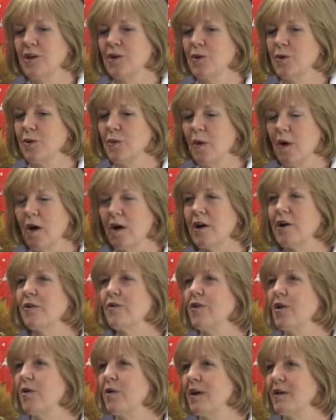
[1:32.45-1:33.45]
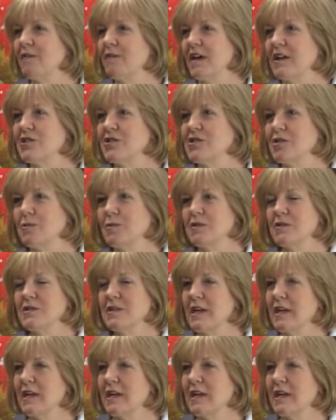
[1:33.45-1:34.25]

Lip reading: who are growing vegetables,